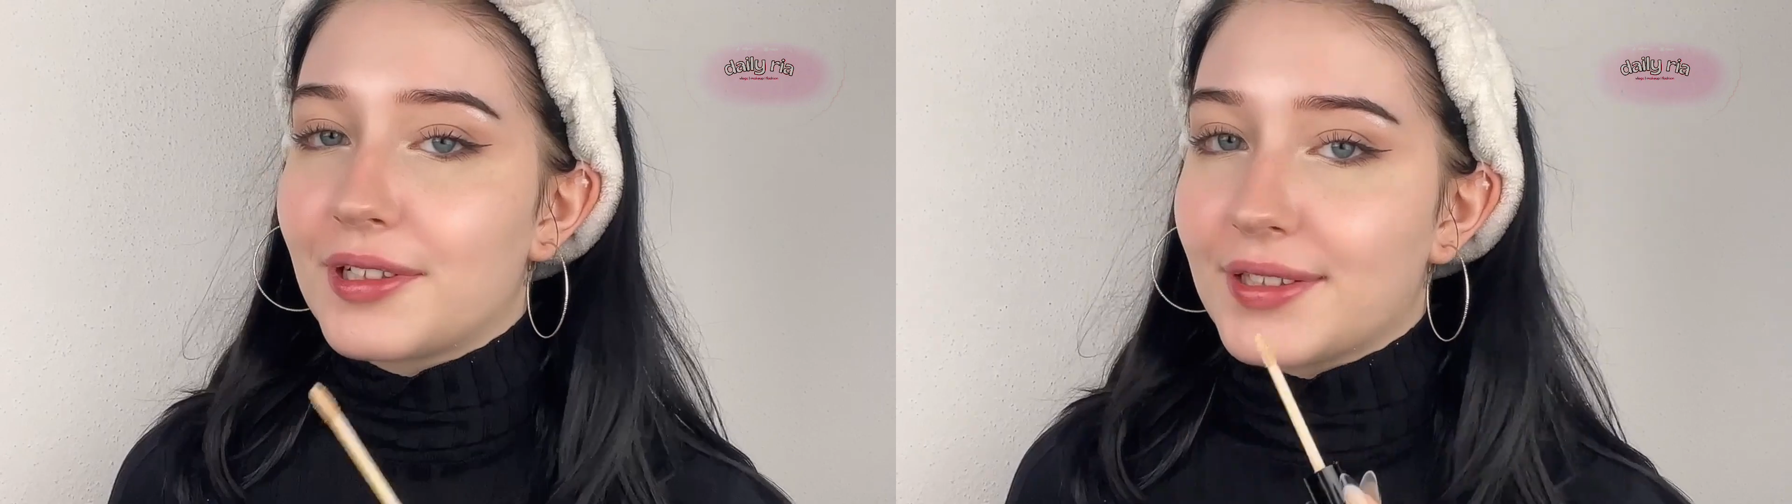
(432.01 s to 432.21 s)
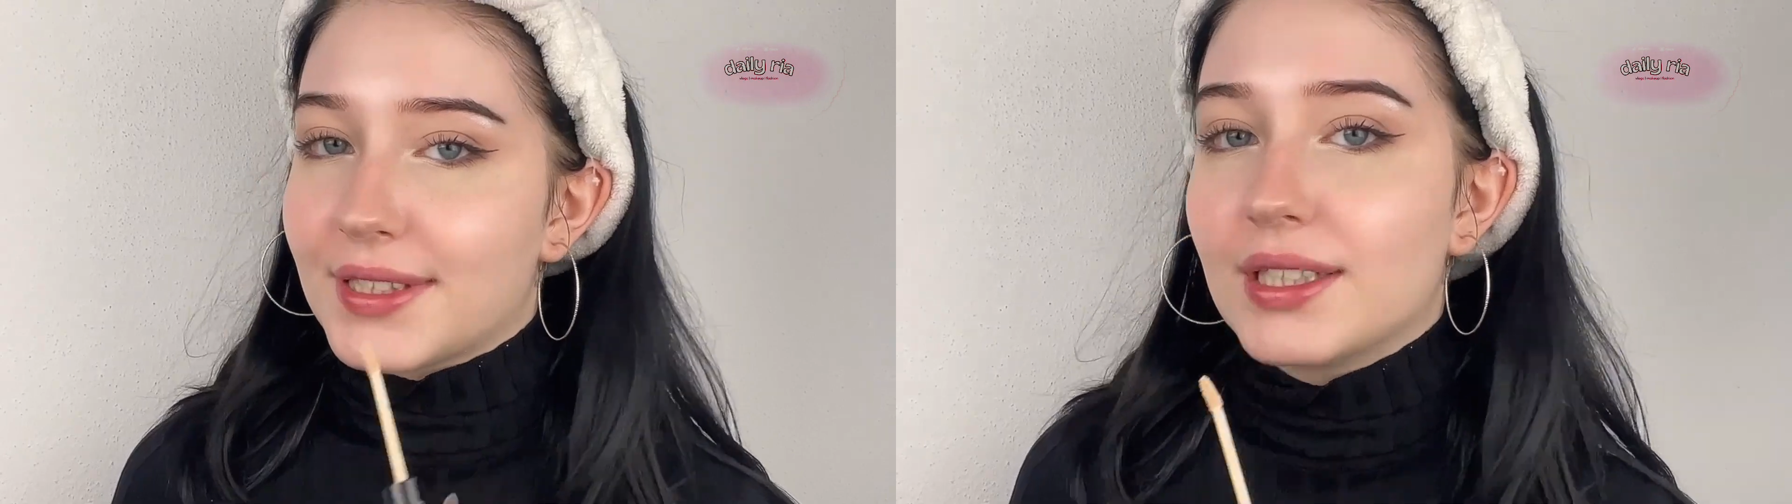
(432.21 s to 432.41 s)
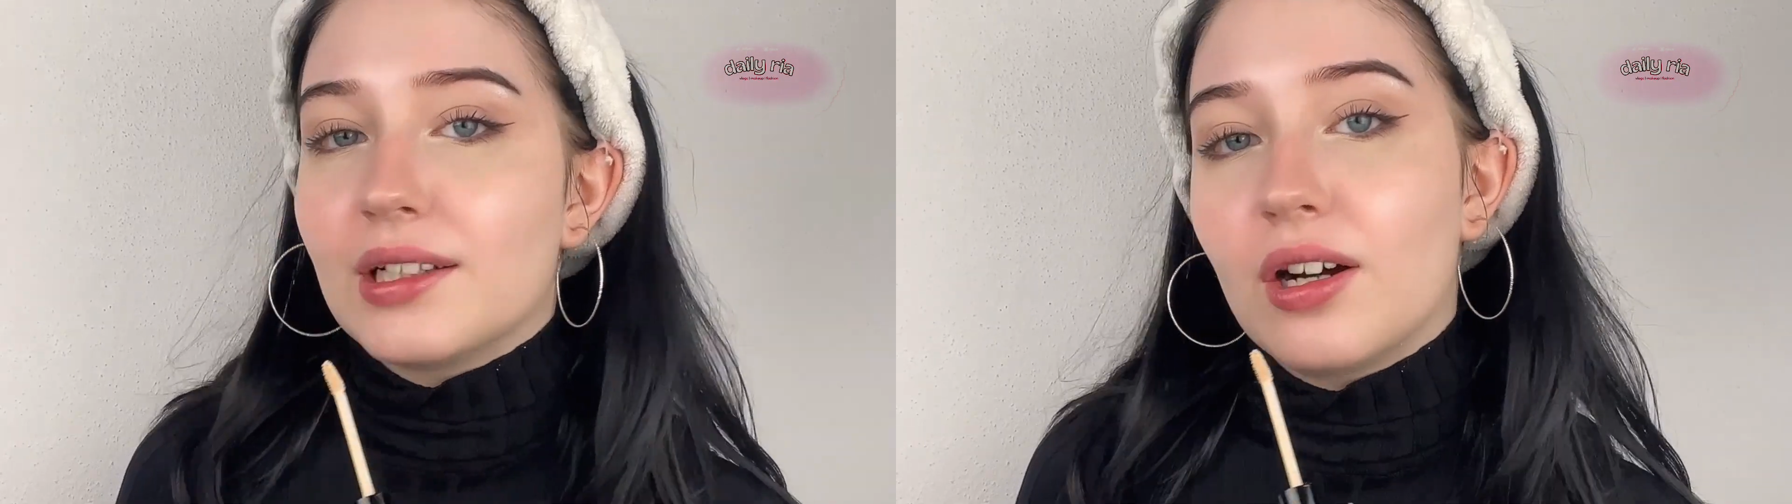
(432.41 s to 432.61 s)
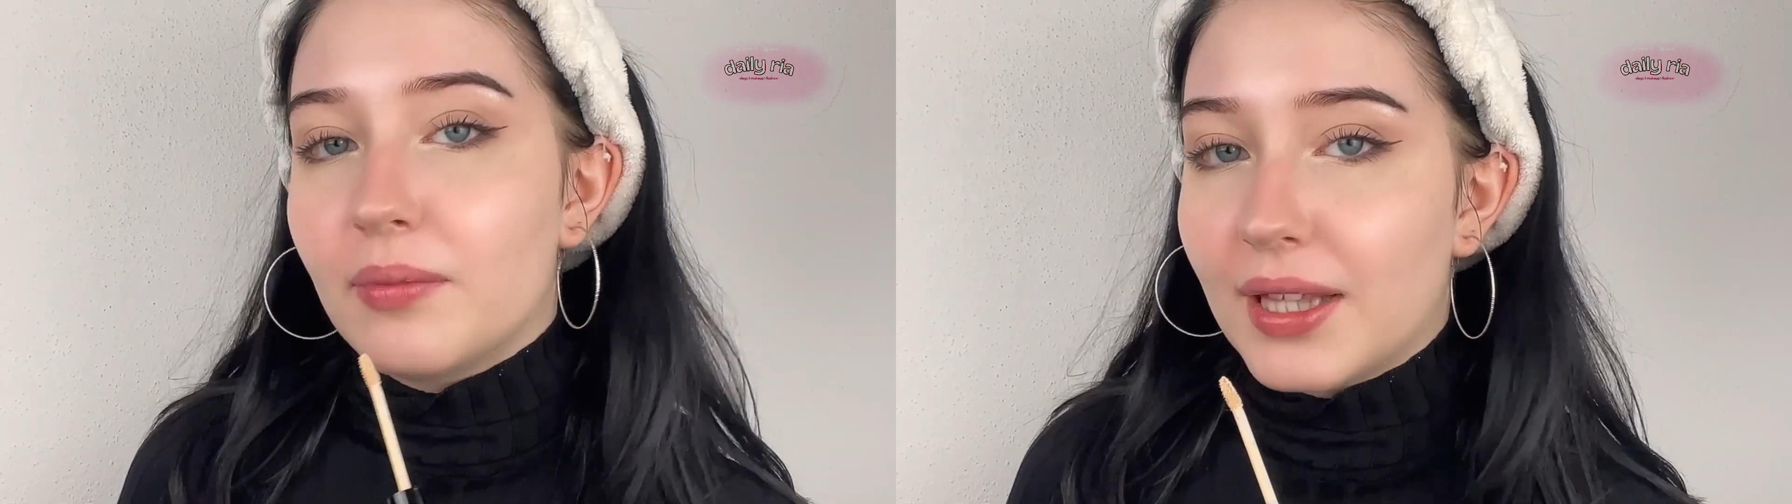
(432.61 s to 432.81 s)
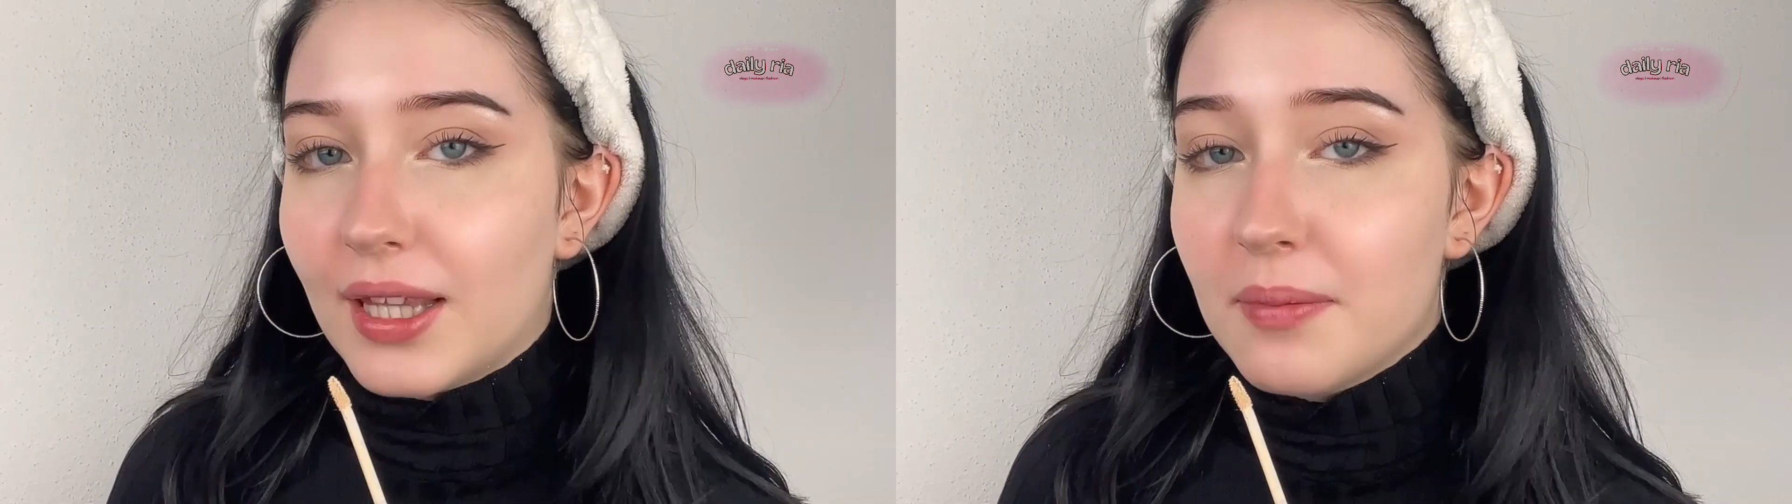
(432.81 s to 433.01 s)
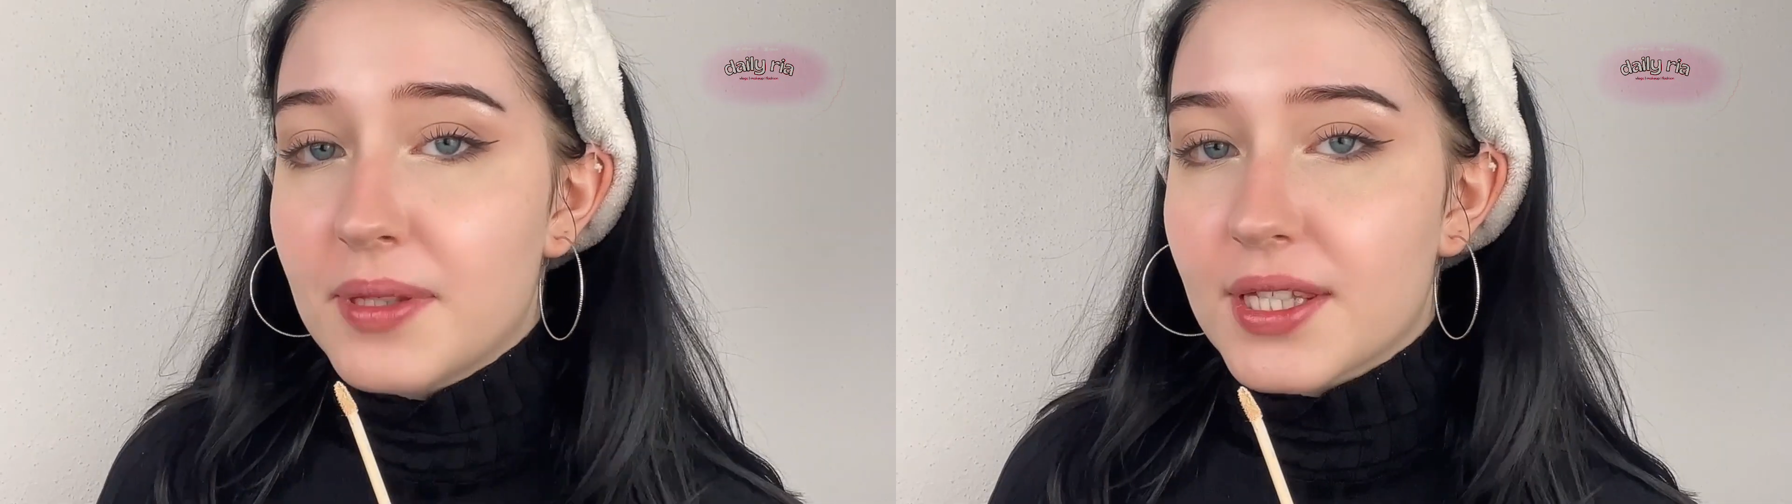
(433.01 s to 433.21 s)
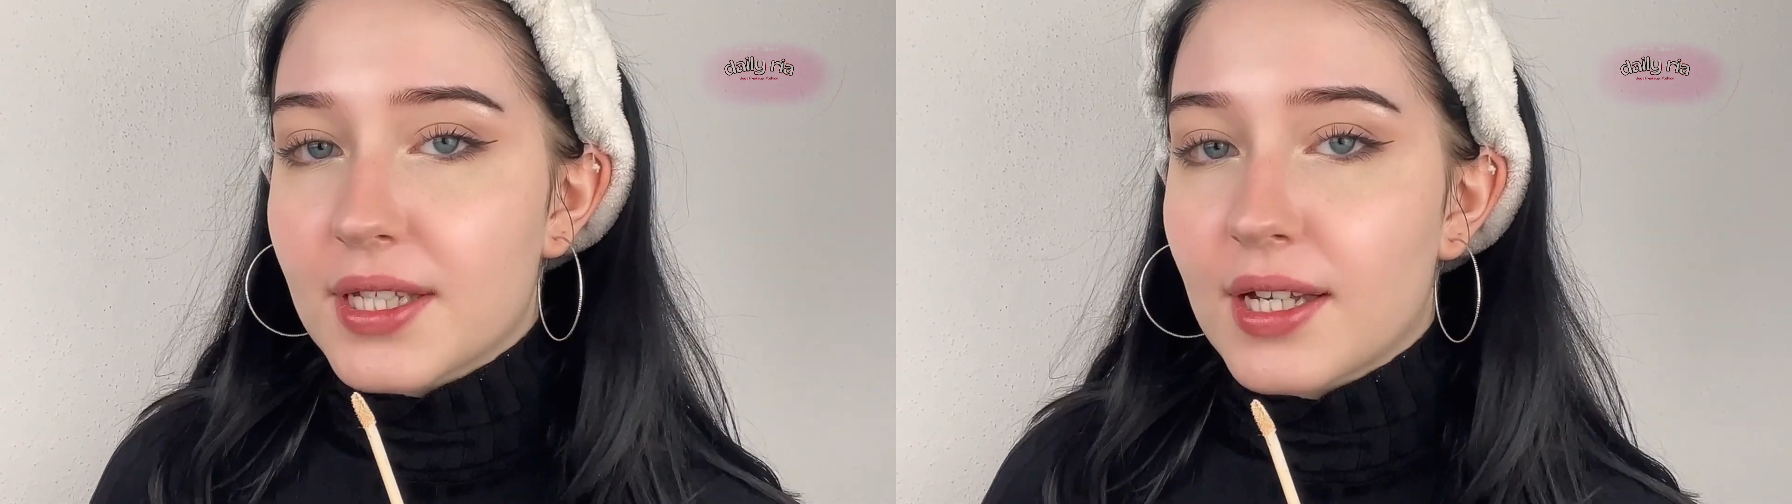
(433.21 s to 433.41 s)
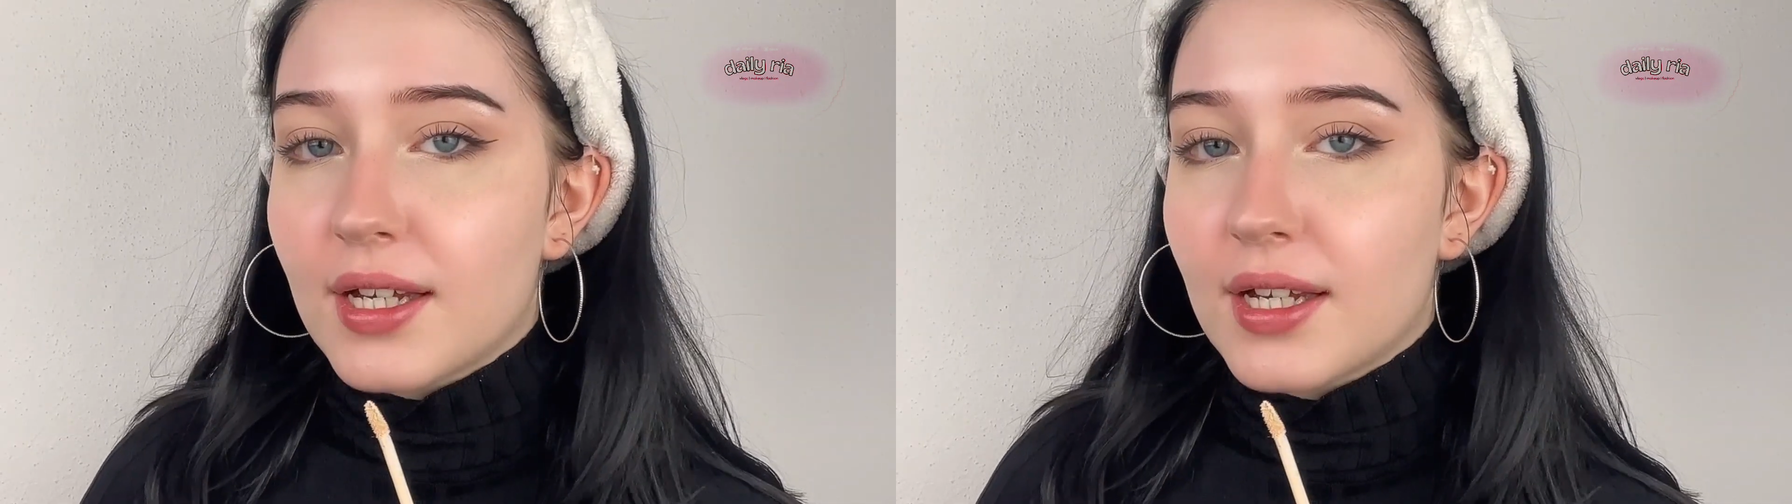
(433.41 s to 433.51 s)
concealer on my lips